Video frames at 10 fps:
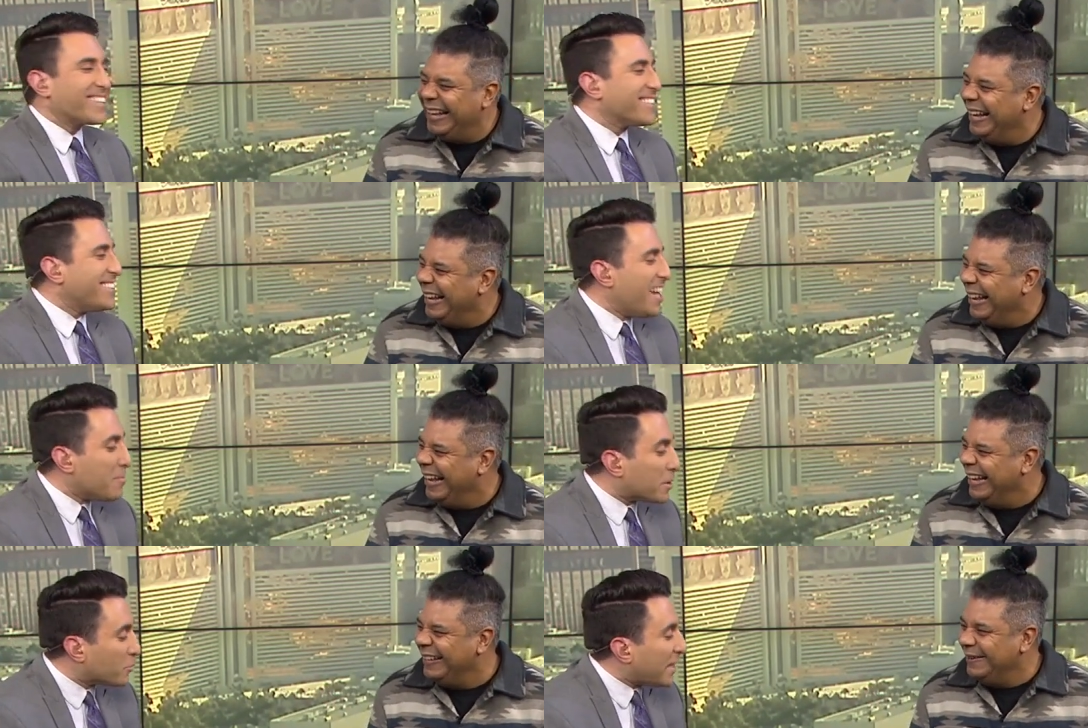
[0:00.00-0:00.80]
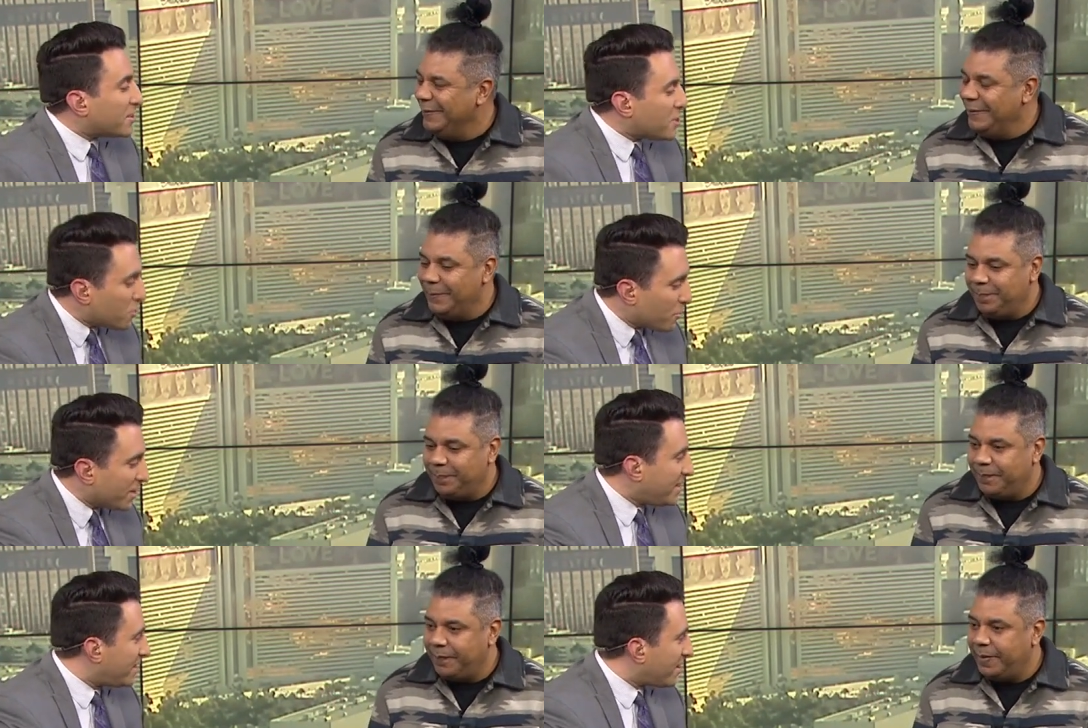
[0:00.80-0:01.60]
Speaker 1: I couldn't help it. Wait, so you
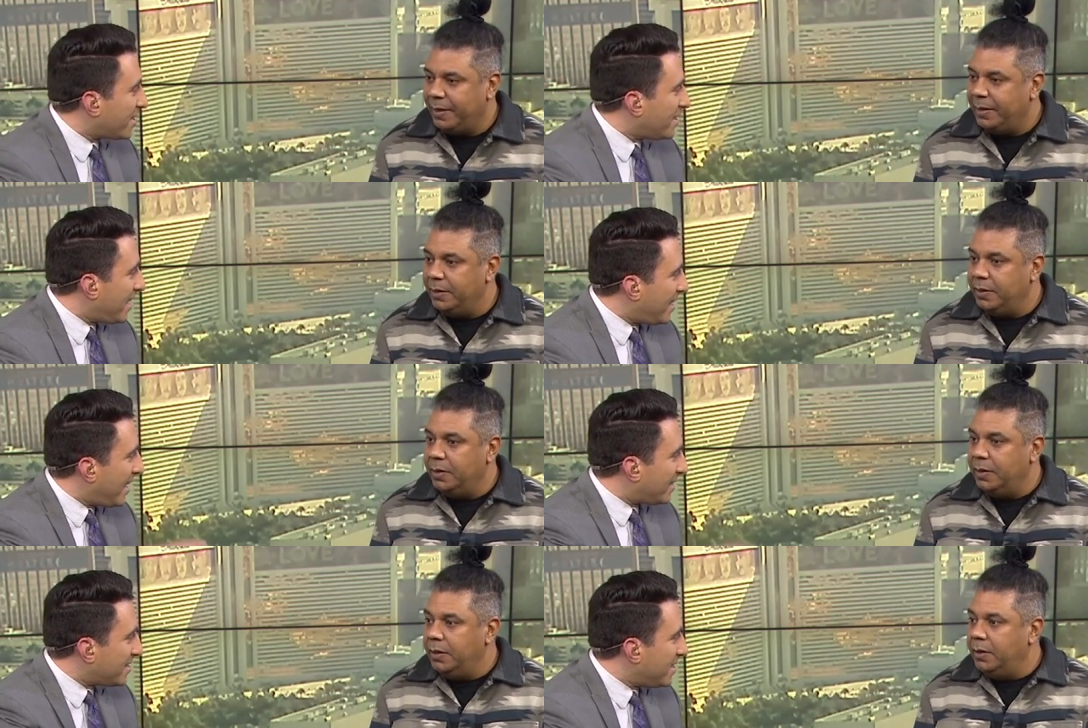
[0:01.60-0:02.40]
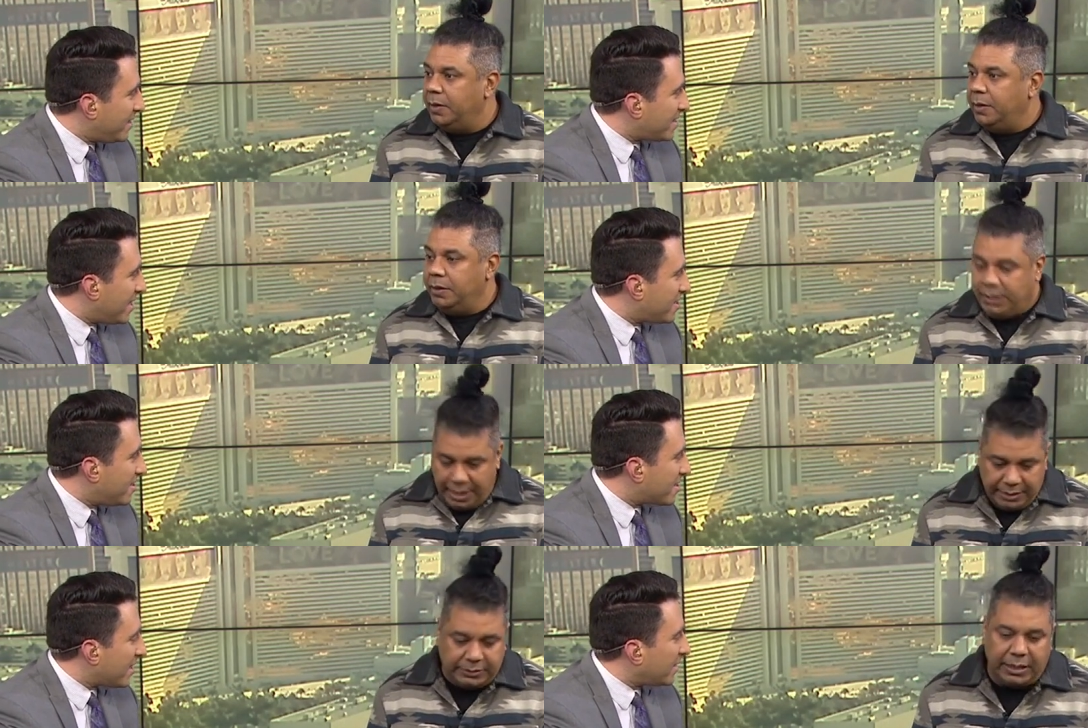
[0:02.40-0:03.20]
really started at, a TV station?
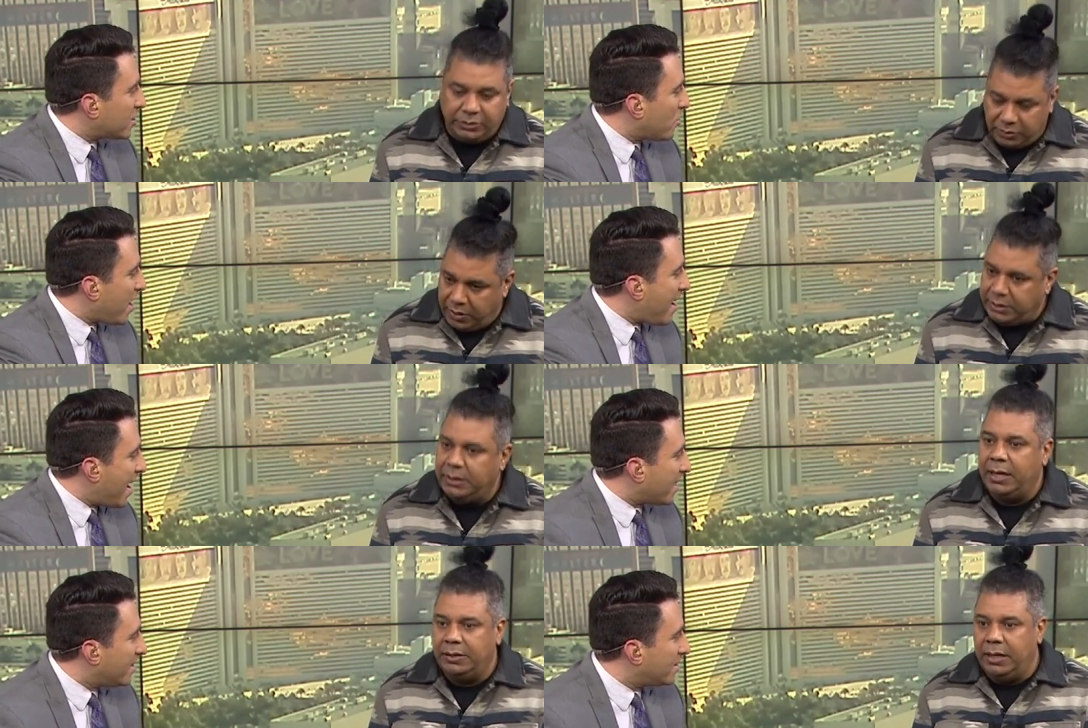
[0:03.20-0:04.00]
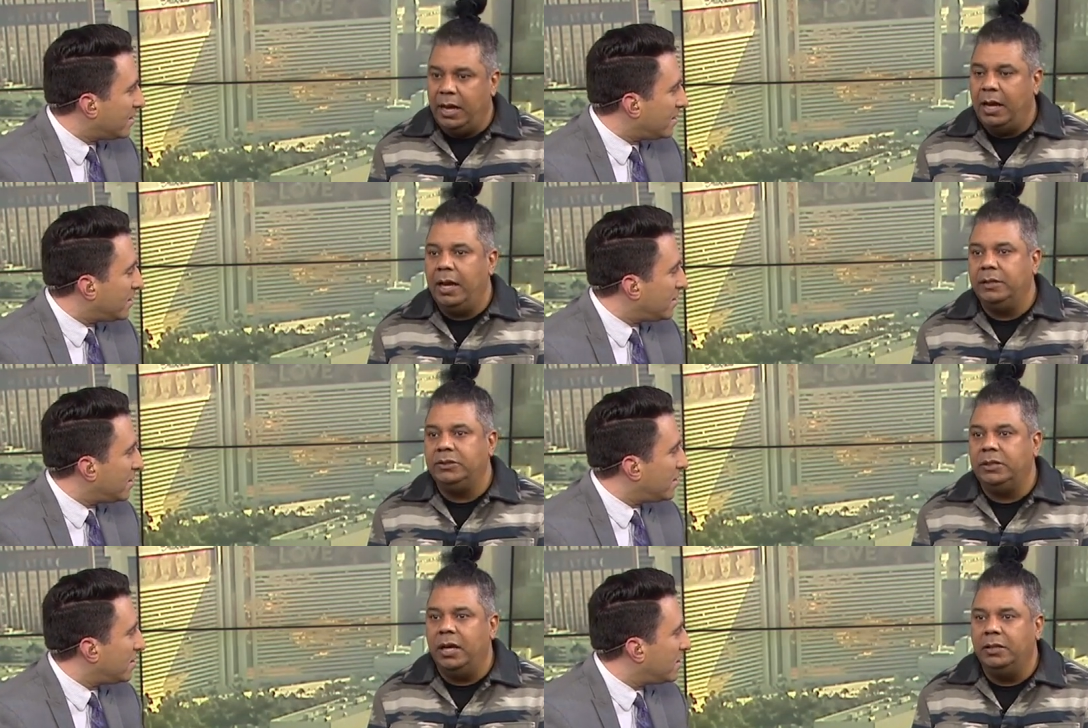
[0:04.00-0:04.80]
Yes, like I started
Speaker 2: at,
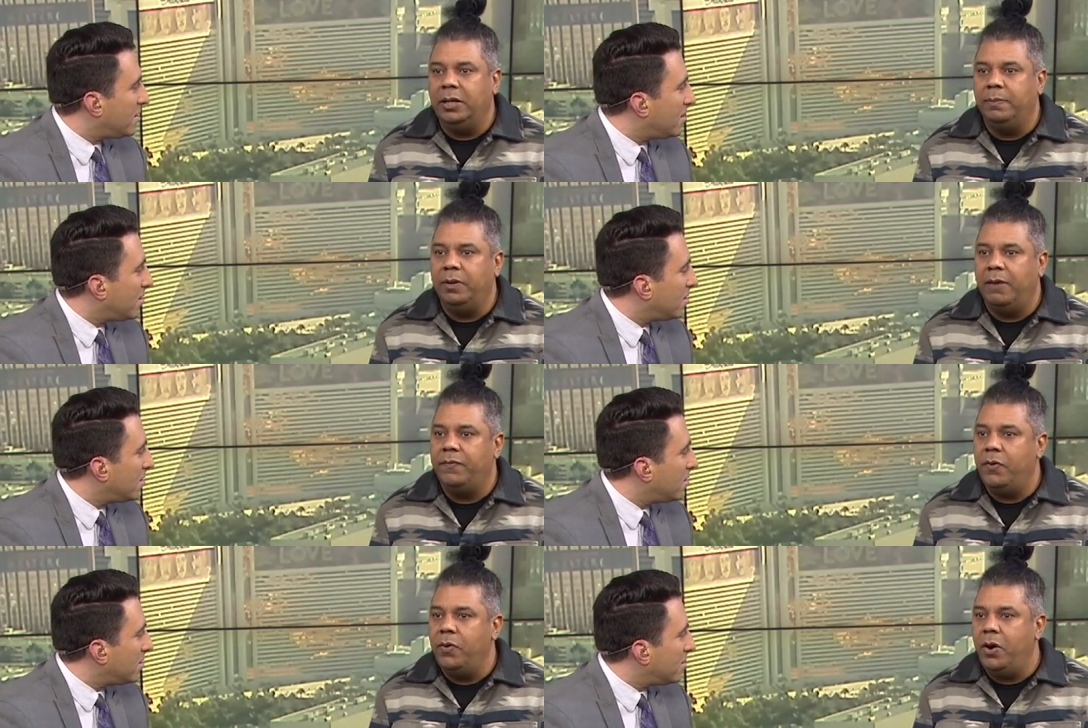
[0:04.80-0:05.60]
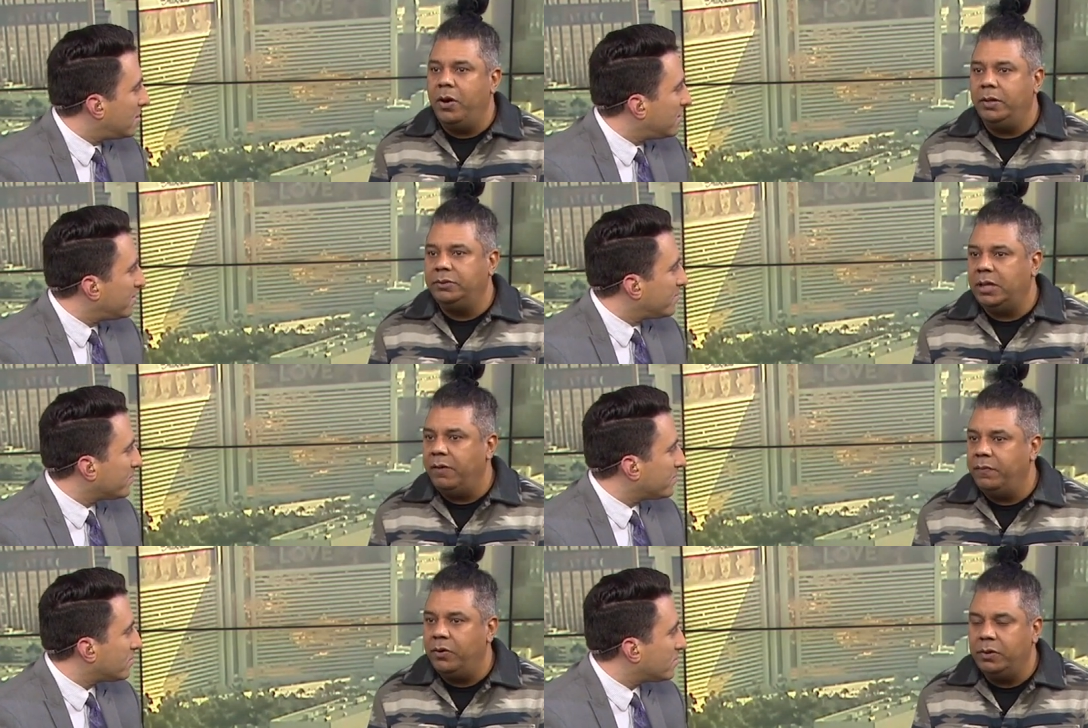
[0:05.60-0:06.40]
at uh, uh WFOR in South
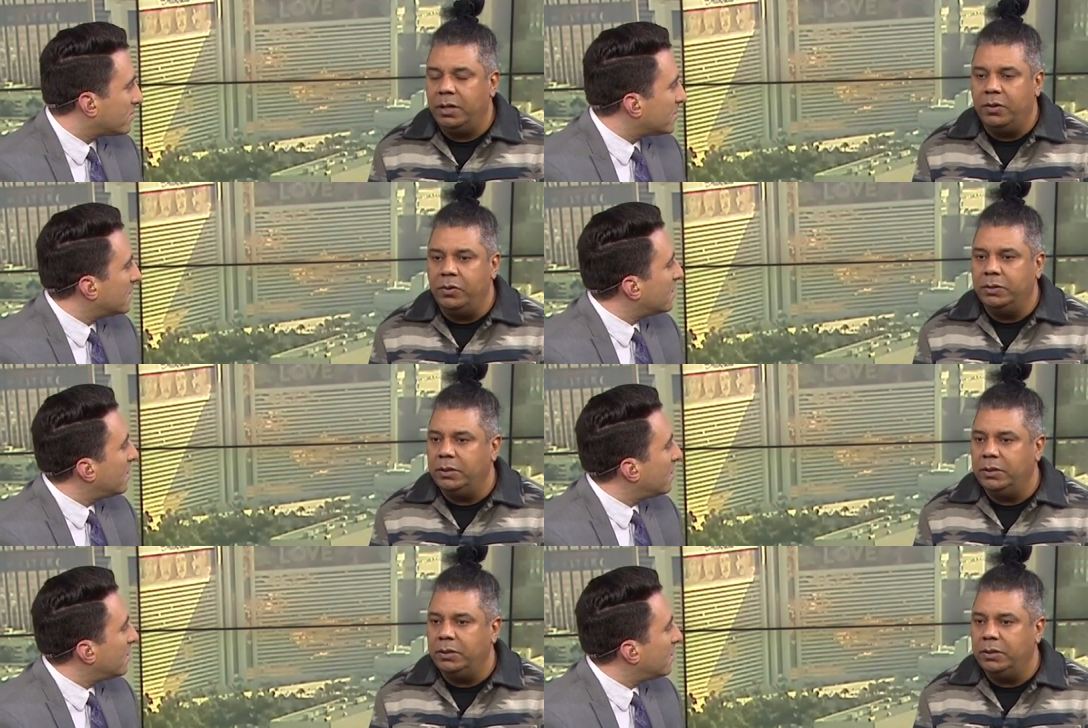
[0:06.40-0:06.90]
Florida, owned